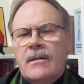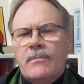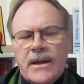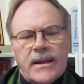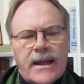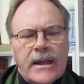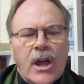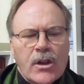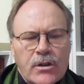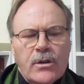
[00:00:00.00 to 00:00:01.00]
but I
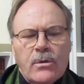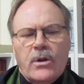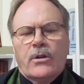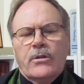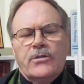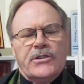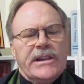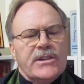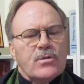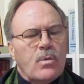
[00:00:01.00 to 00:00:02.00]
do urge each